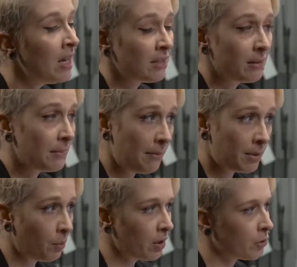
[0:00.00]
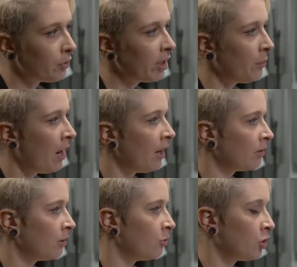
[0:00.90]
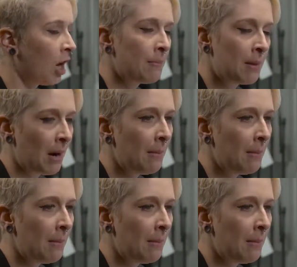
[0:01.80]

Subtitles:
Sometimes it works really well to chop them